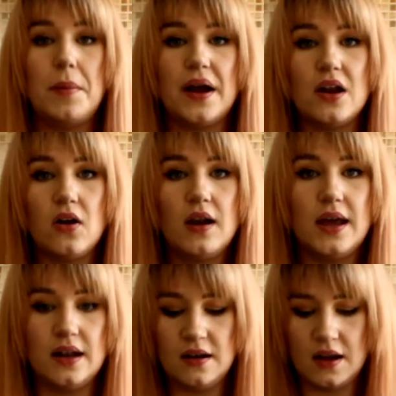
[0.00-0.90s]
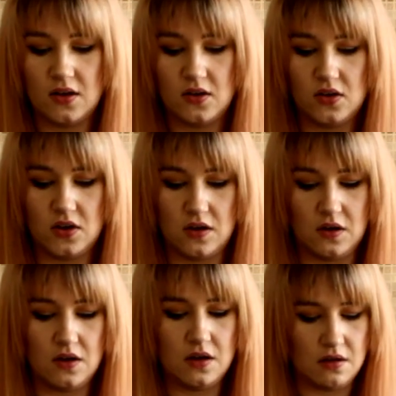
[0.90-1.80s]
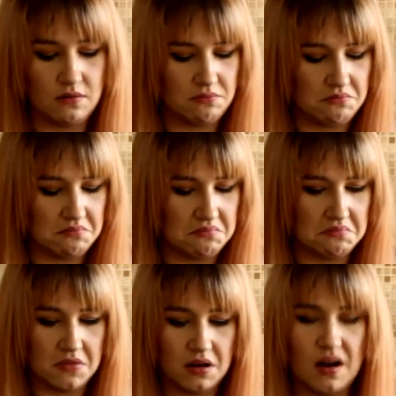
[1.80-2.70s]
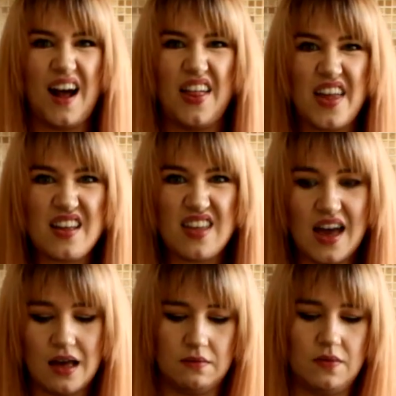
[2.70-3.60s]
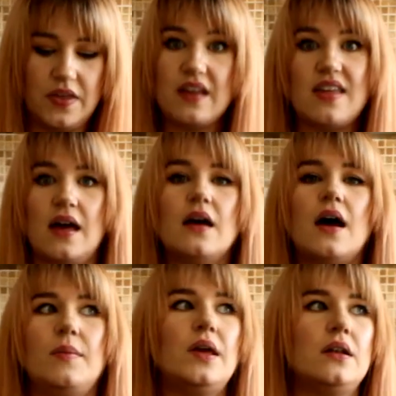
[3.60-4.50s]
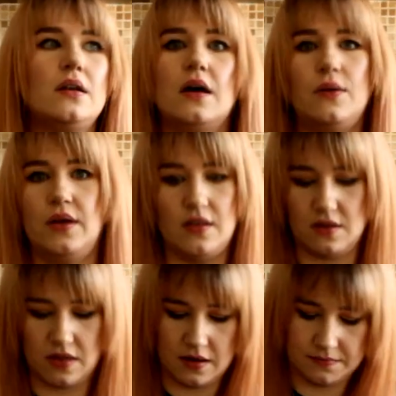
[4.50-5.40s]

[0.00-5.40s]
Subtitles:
want to bung it all in here. That's it. That is it. I mean, how easy is